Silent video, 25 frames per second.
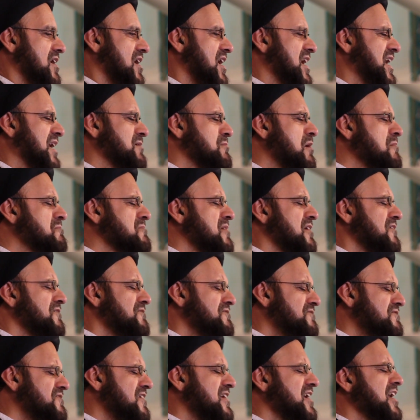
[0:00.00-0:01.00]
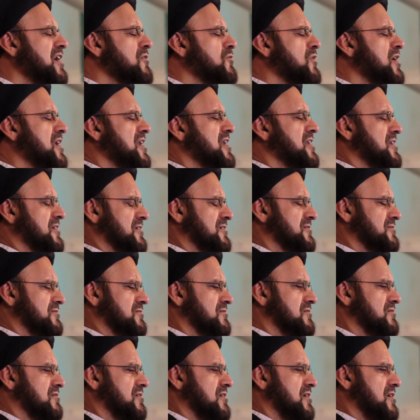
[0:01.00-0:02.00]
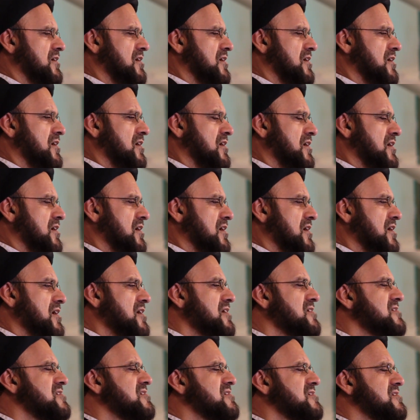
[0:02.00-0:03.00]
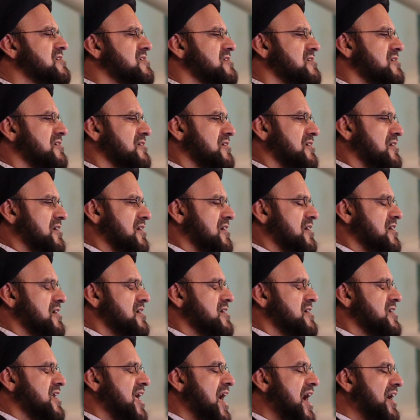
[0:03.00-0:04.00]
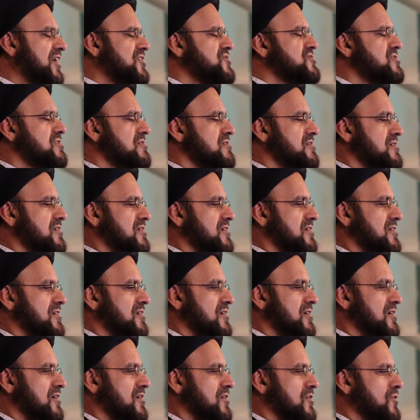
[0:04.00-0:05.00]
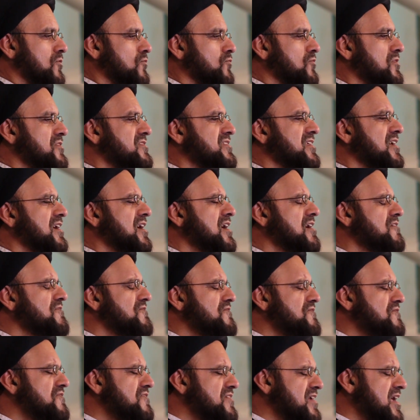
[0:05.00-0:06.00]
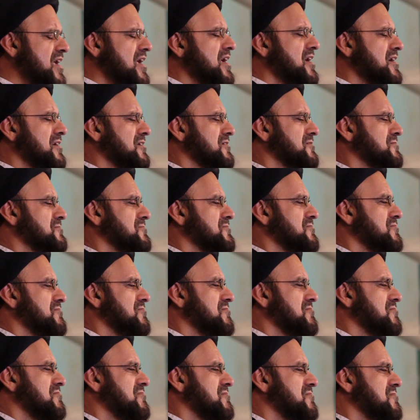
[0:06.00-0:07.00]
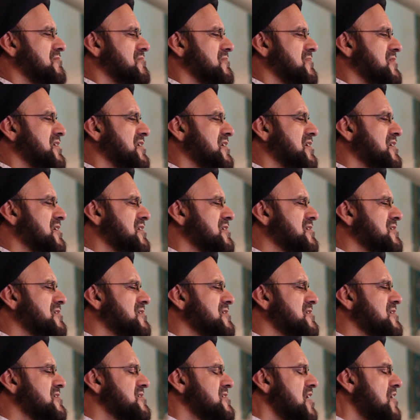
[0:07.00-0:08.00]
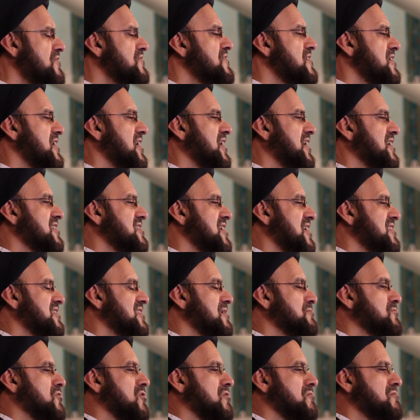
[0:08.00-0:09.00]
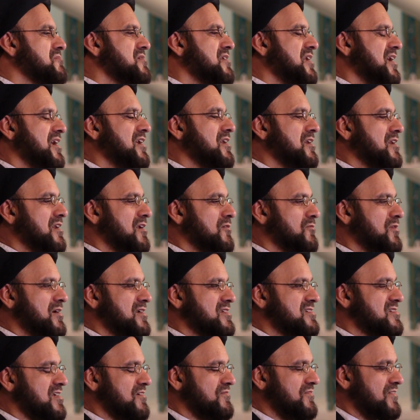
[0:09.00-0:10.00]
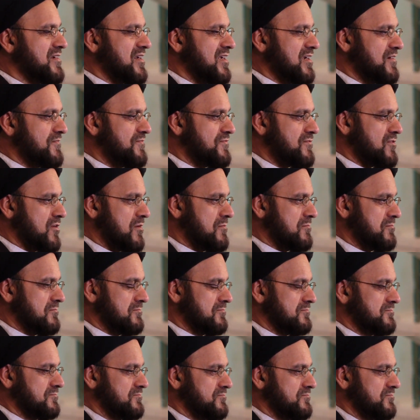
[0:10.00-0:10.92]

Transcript: I remember very well his reaction with every suffering that the mu'mineen were suffering from,